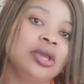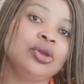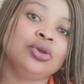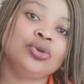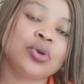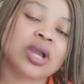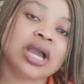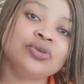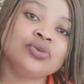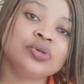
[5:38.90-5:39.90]
You
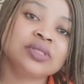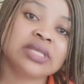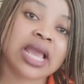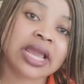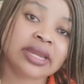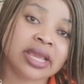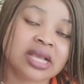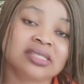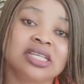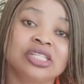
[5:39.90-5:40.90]
can use any
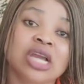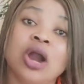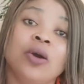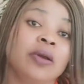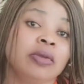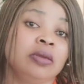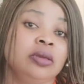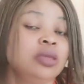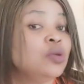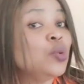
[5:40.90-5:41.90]
essential
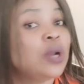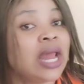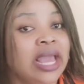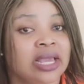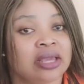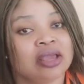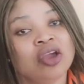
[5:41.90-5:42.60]
oil you like.